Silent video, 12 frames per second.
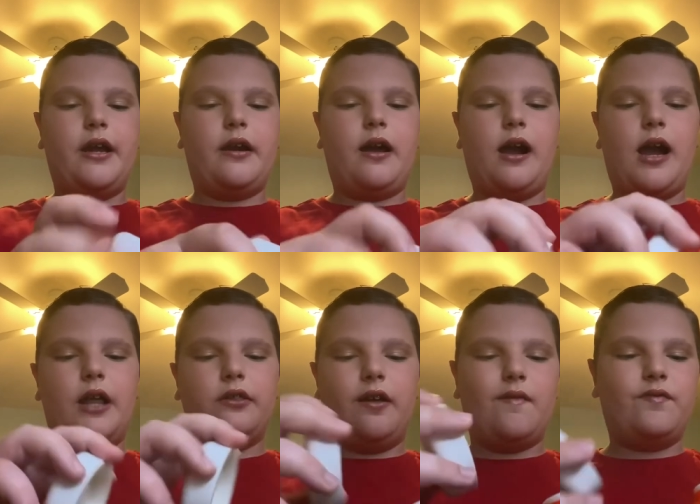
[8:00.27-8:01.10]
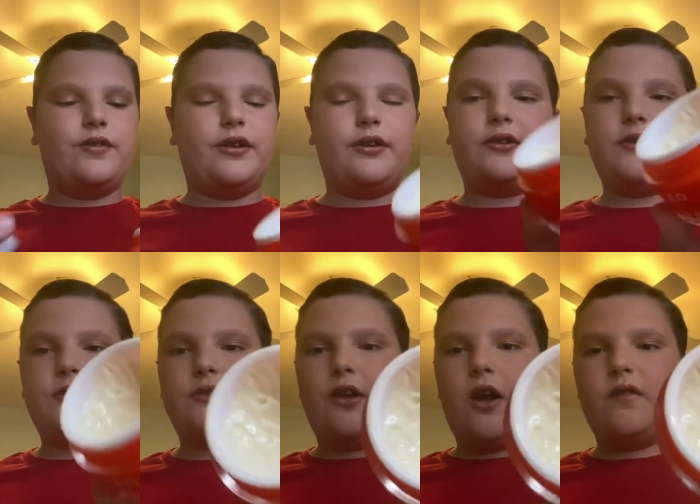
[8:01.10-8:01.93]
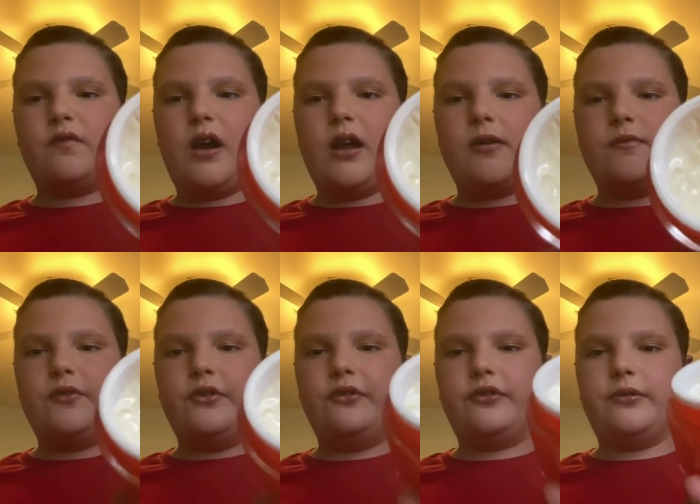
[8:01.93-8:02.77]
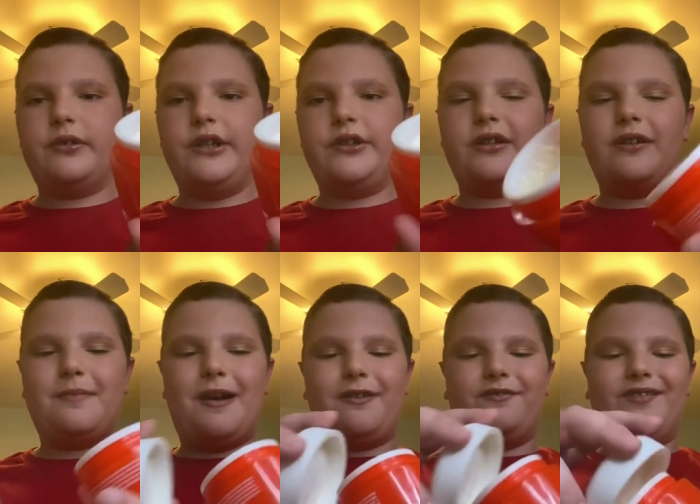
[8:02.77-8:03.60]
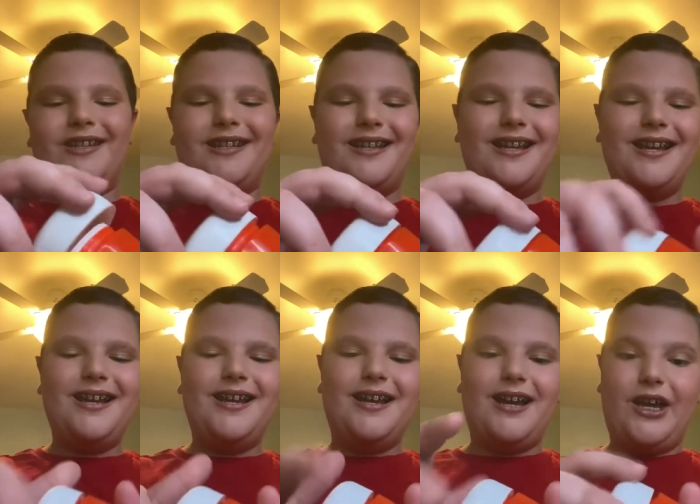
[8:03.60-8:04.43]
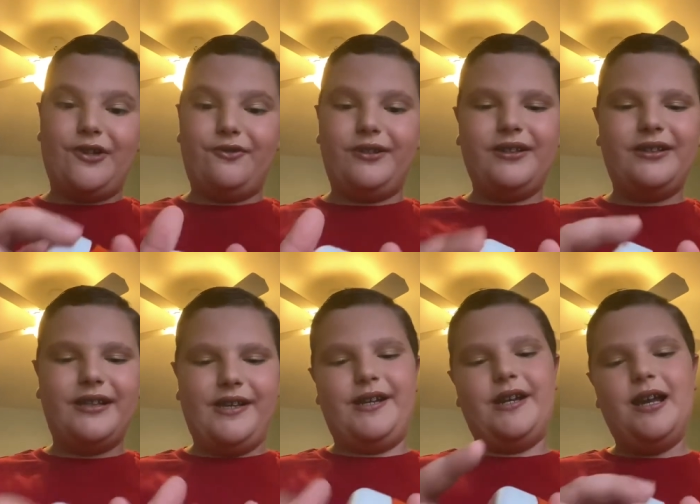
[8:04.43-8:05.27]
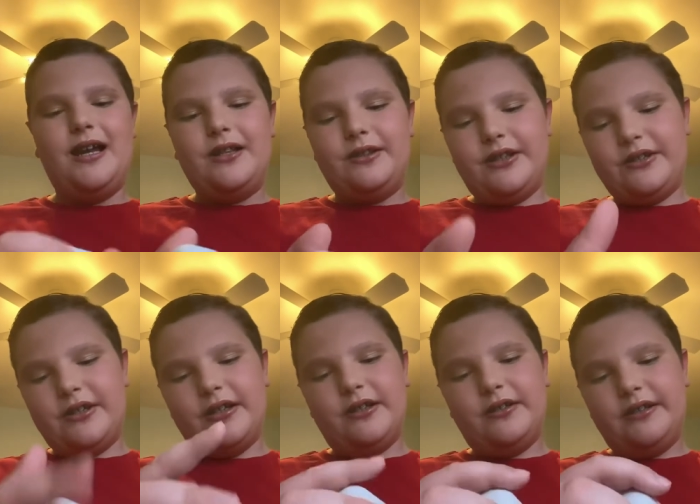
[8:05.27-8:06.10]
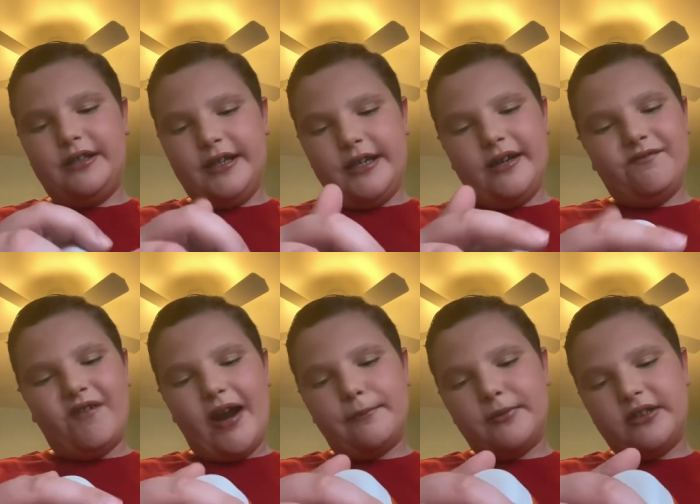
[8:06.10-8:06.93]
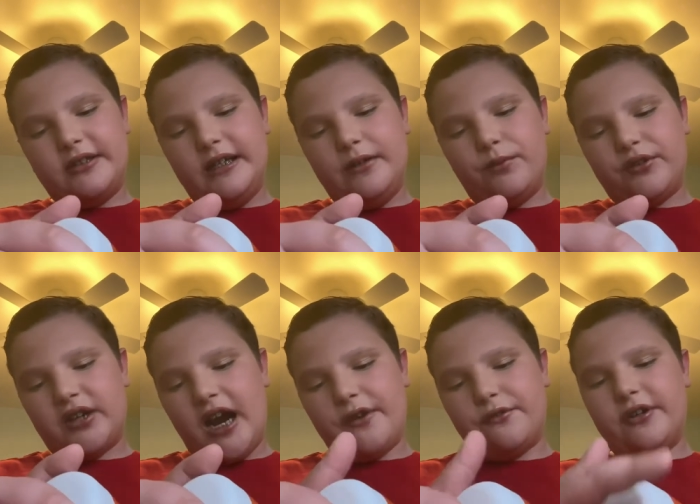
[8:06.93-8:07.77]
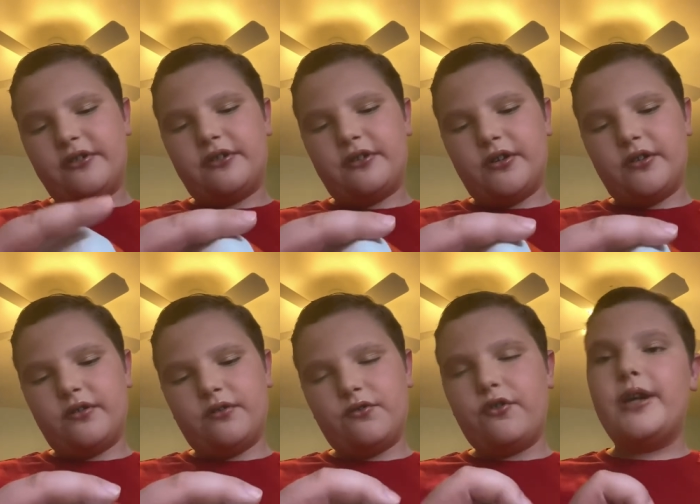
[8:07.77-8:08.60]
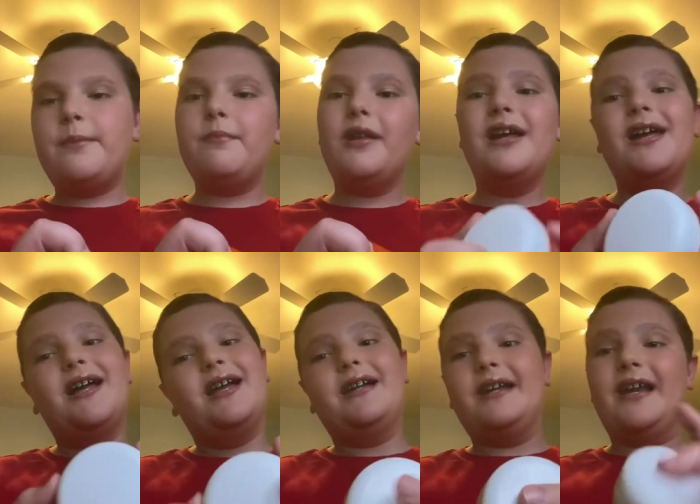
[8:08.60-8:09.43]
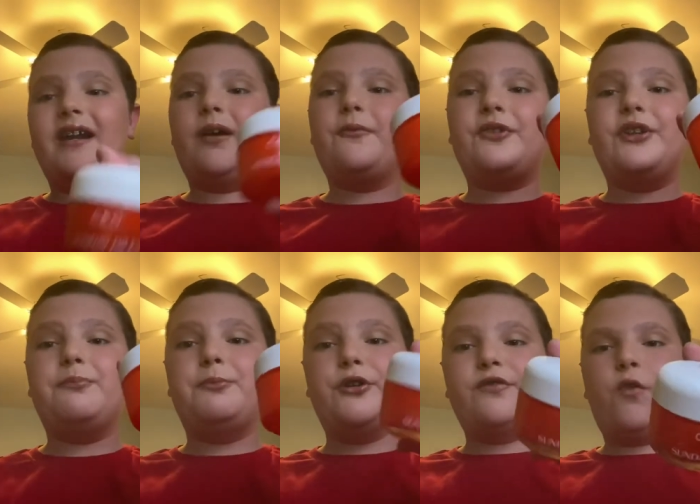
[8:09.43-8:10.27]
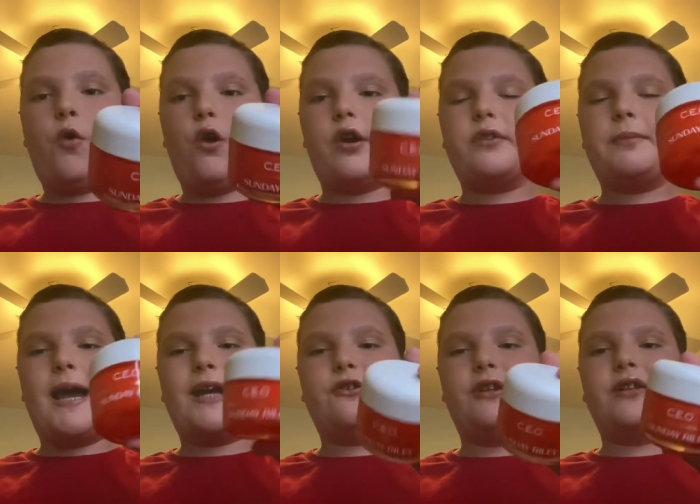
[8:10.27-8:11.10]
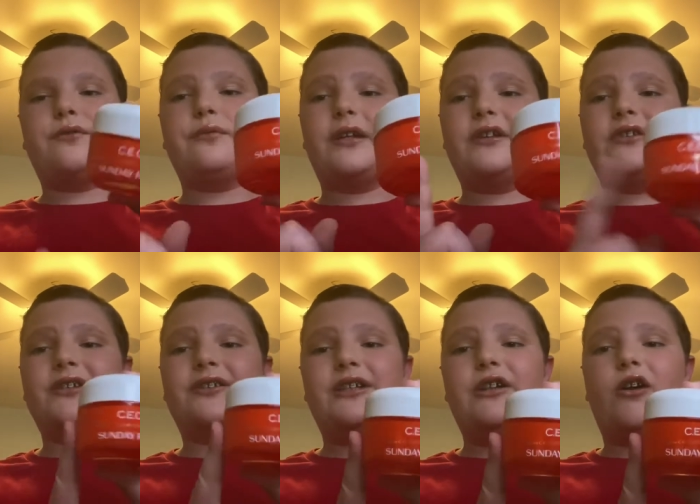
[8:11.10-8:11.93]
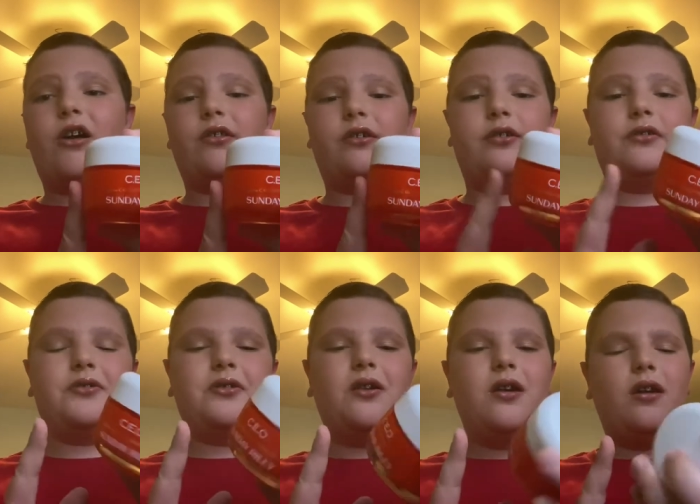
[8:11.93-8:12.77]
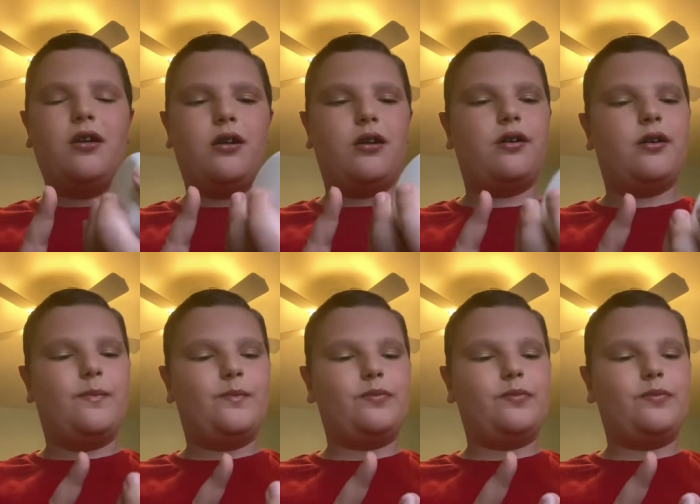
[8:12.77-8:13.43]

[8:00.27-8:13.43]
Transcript: I love this stuff. I've used a decent amount of it, as you can see. This is the Vitamin C Rich Hydration Cream. And it comes in this beautiful orange packaging. This was like $60. Um,